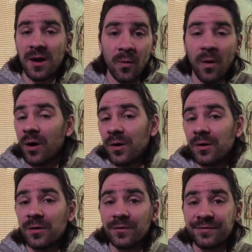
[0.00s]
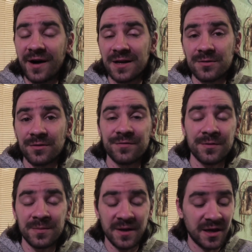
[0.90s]
wow factor
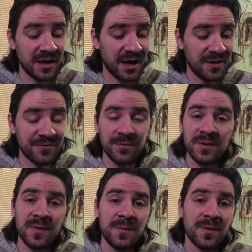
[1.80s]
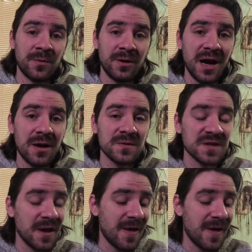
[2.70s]
from the people around.